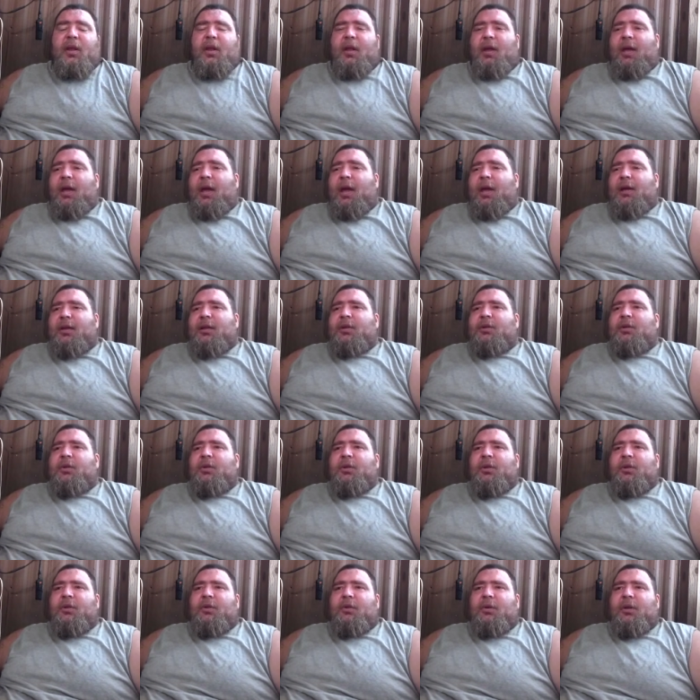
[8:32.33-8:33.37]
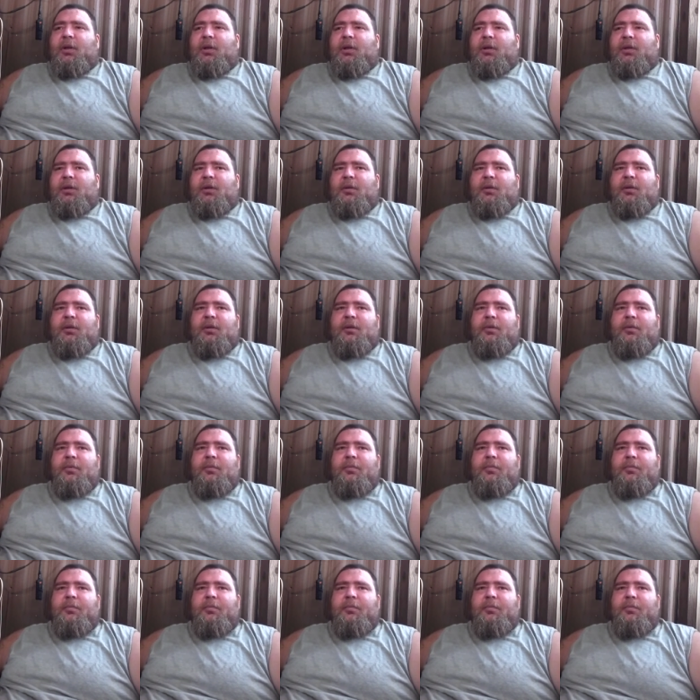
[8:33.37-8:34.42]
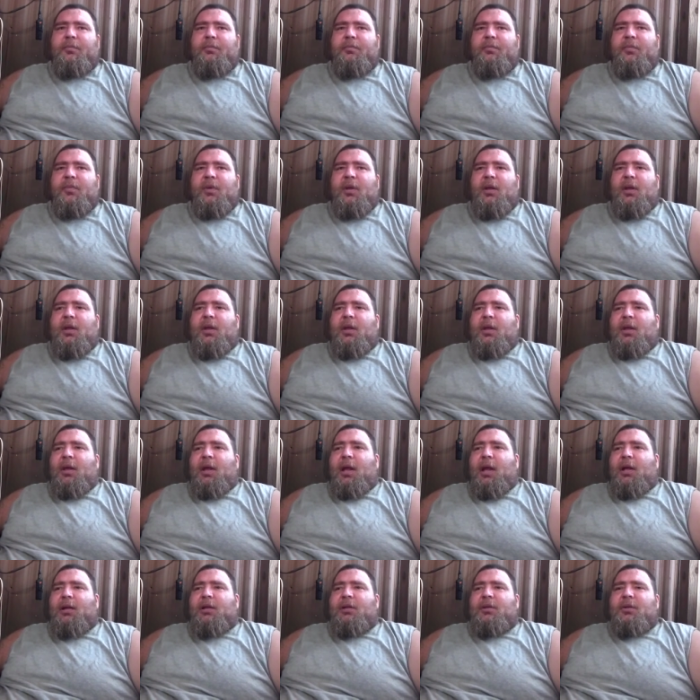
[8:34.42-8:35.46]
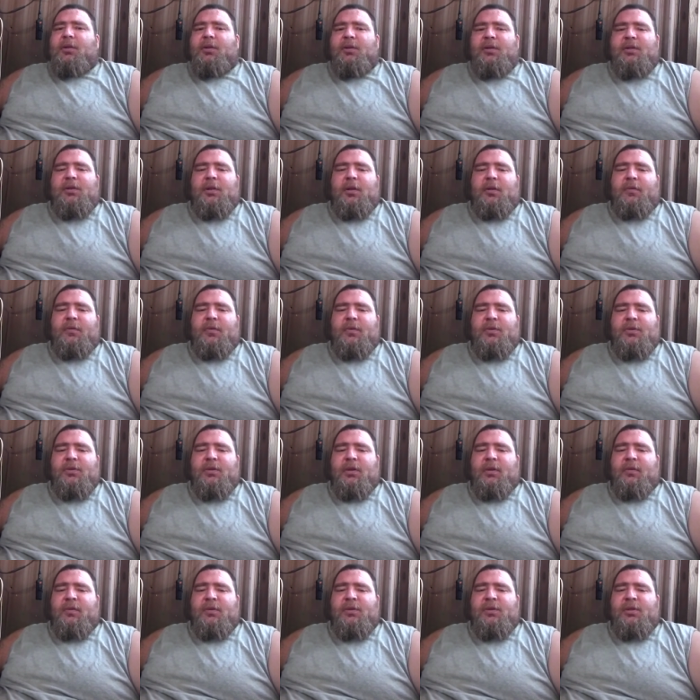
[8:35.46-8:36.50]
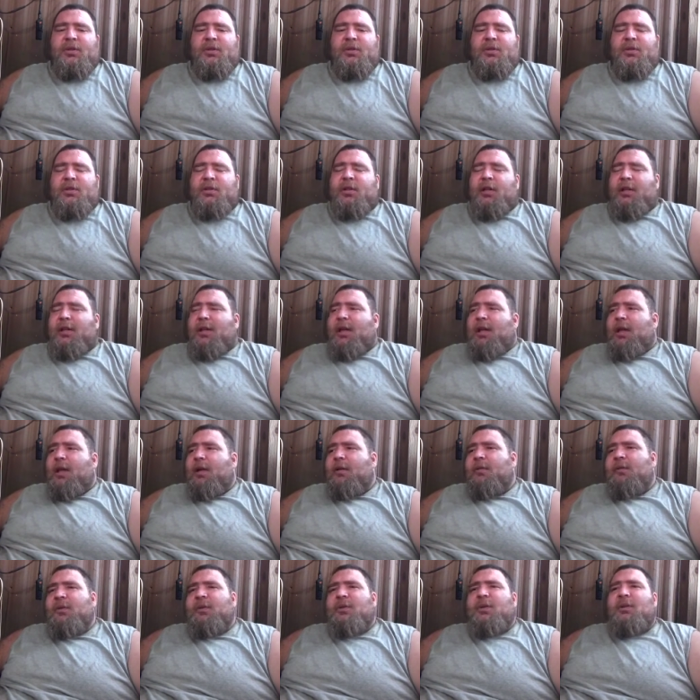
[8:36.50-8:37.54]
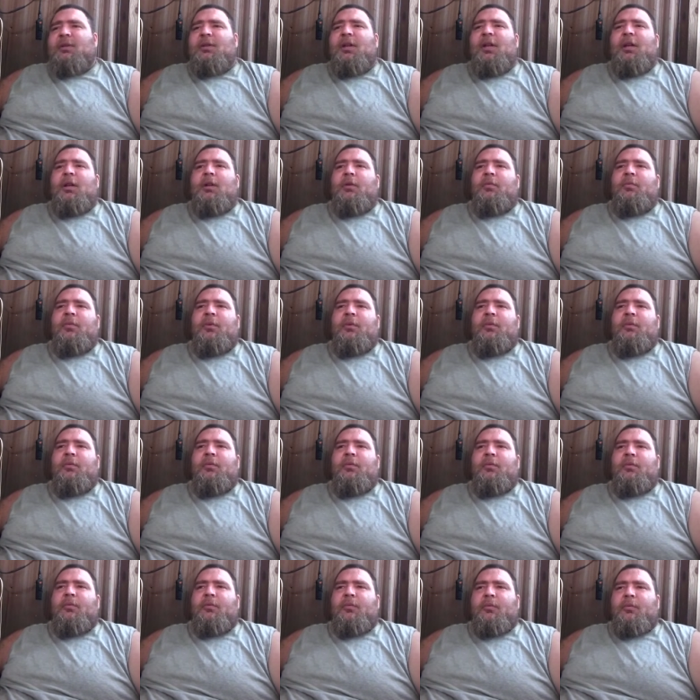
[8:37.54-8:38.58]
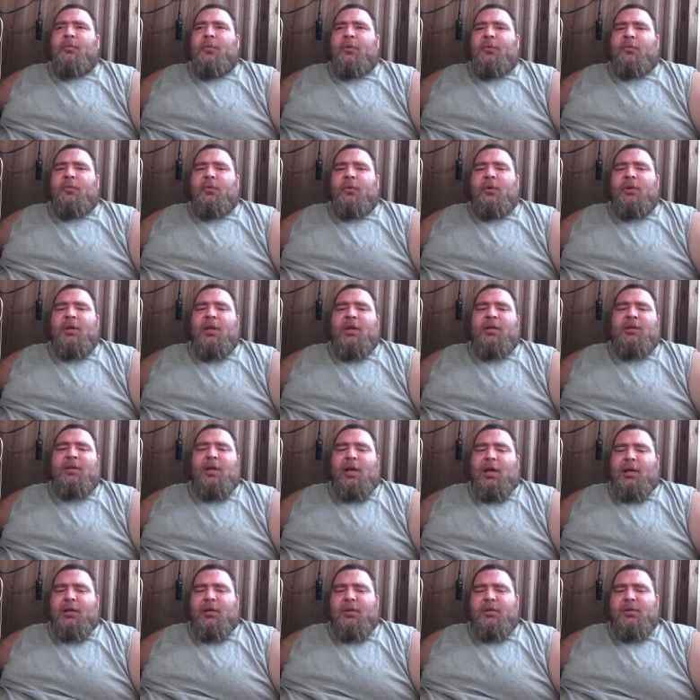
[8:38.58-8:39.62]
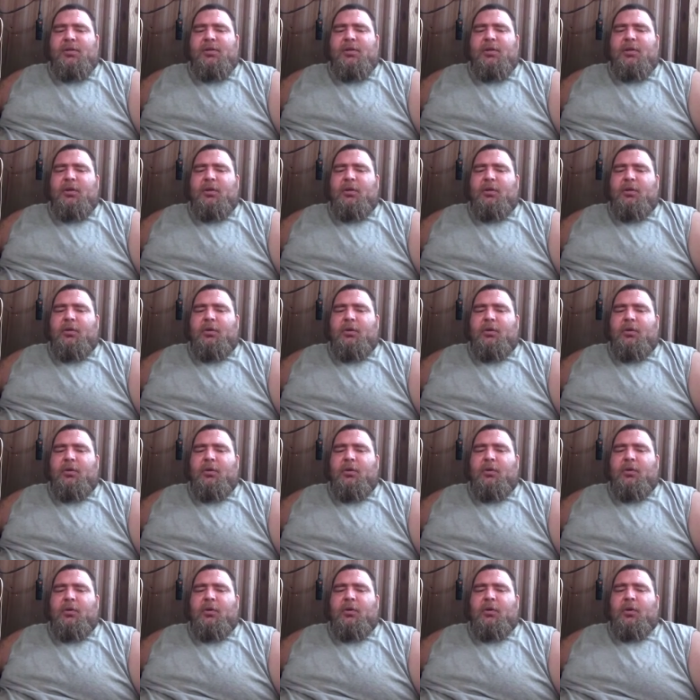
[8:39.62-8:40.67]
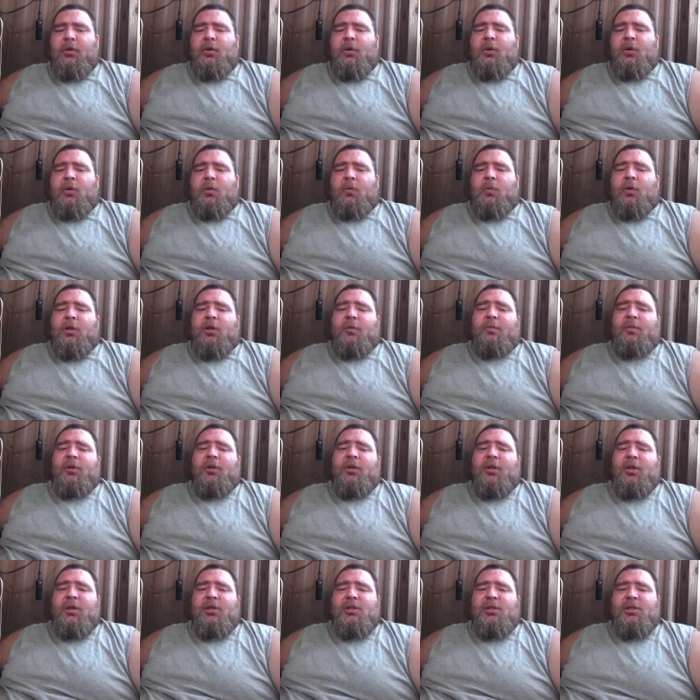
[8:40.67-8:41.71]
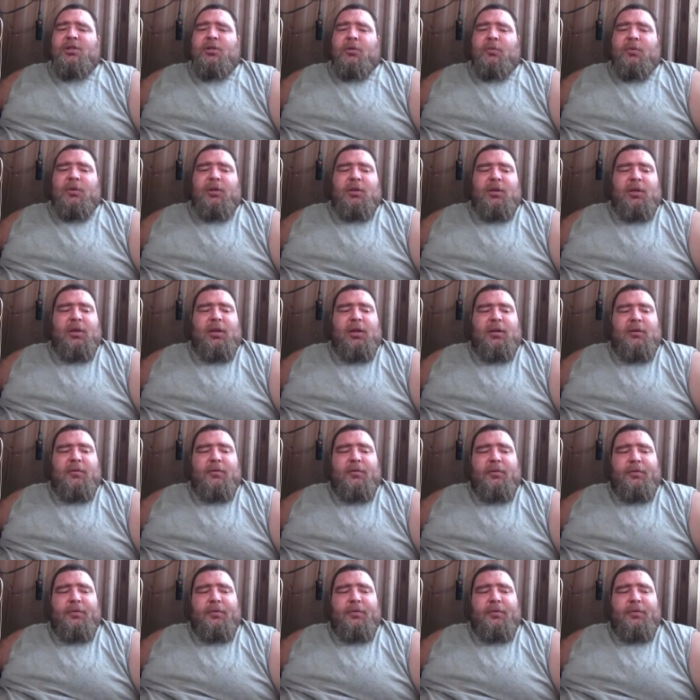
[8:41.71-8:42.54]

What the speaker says: hack into the grid, hack into the cell phone services, take everything down before they attack us. What communications are we going to have?